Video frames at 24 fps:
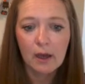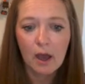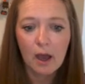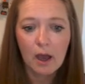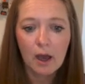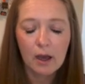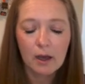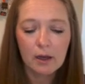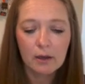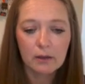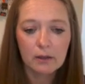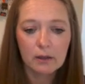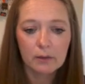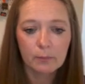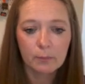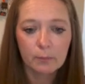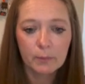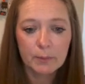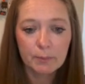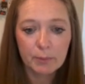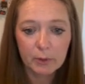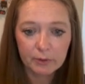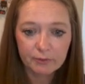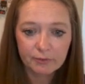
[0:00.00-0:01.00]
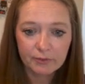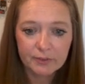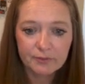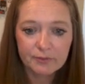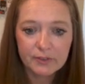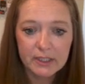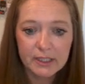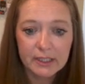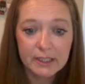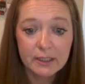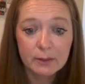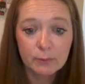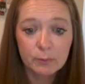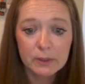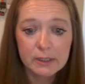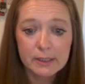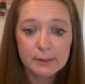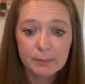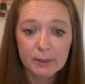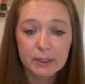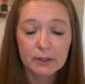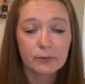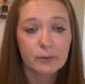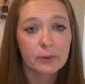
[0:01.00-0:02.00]
Uh, we put 50 in and we
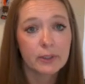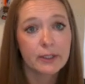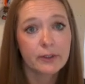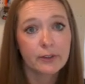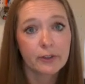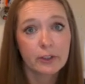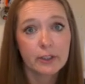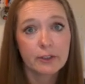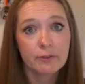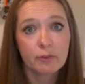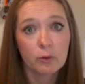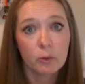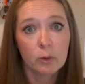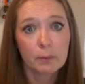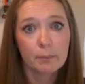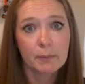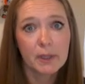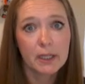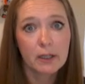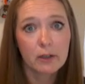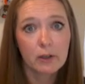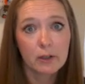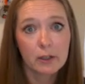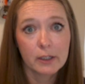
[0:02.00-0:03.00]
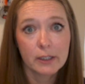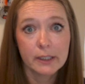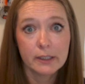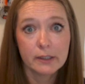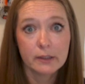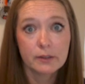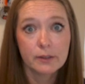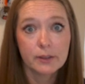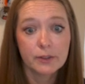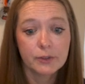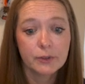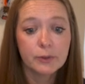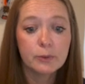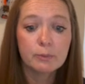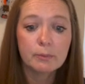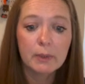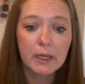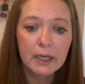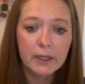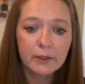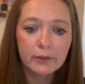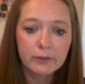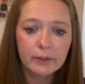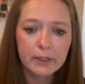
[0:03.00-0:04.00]
spent 334. My car needed a new
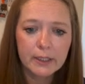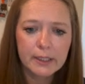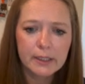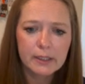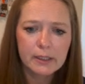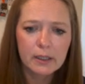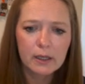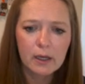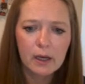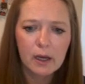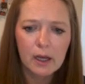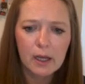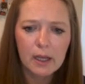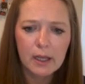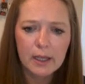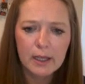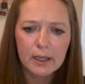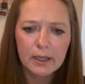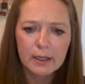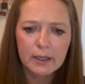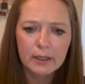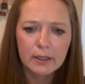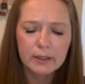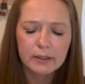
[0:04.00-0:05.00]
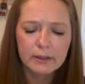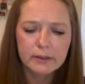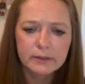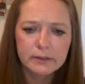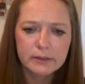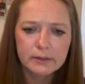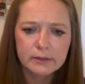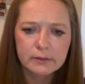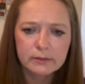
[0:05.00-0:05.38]
battery and